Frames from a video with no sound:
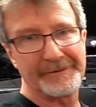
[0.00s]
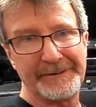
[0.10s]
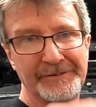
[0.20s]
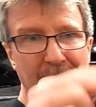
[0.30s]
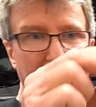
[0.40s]
what
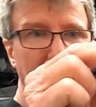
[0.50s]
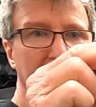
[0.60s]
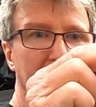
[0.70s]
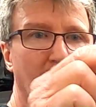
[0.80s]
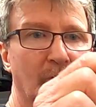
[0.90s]
these are
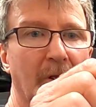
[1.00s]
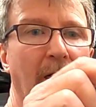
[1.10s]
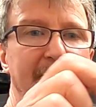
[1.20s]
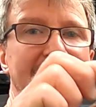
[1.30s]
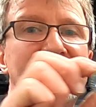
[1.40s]
or
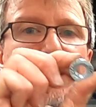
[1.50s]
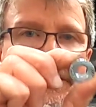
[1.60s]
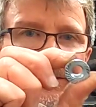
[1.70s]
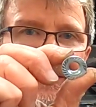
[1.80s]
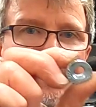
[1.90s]
locking
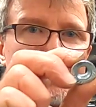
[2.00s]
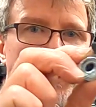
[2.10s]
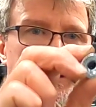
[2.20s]
nuts that's